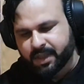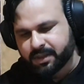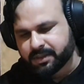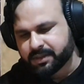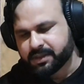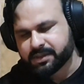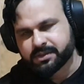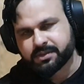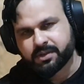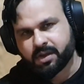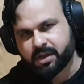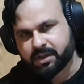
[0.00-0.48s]

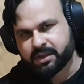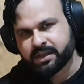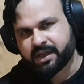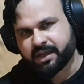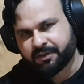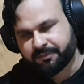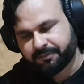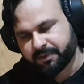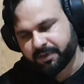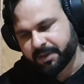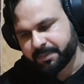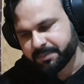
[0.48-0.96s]
This is not
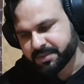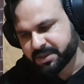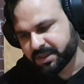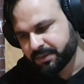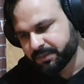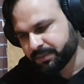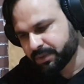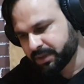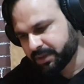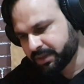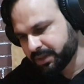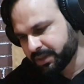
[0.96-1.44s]
that
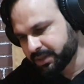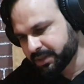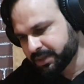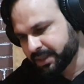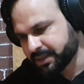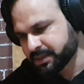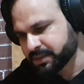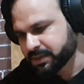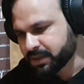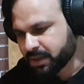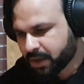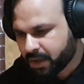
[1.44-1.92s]
flimsy one. It
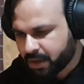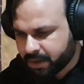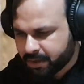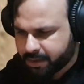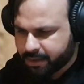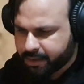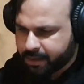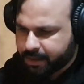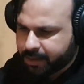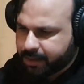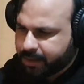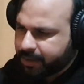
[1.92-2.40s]
has got
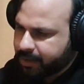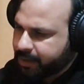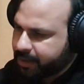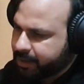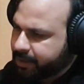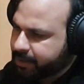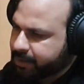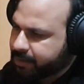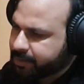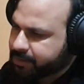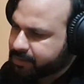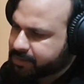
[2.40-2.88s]

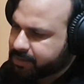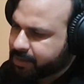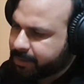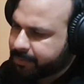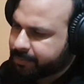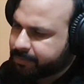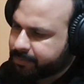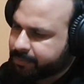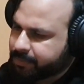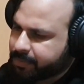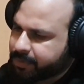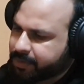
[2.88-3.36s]

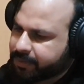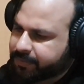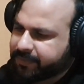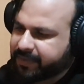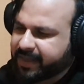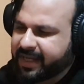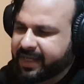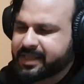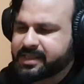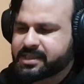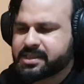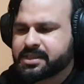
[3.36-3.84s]
some
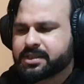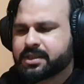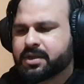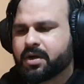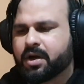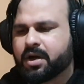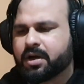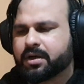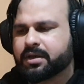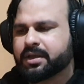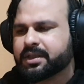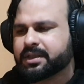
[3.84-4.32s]
raised
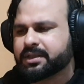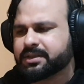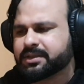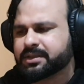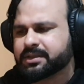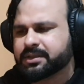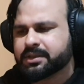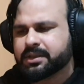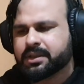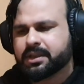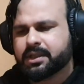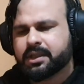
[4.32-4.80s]

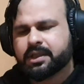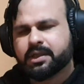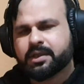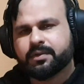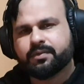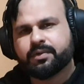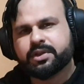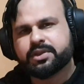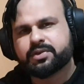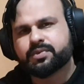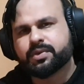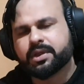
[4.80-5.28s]
corners,
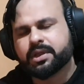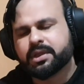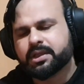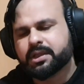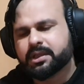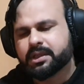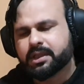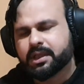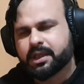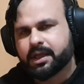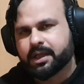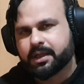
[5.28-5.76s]
which
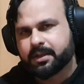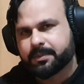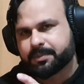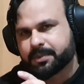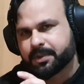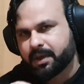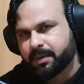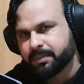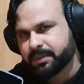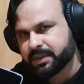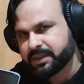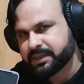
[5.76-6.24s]
will
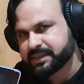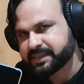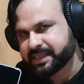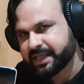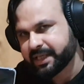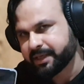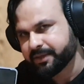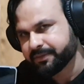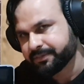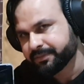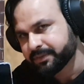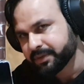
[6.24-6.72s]
probably
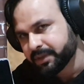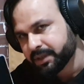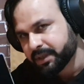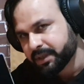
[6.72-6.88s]
save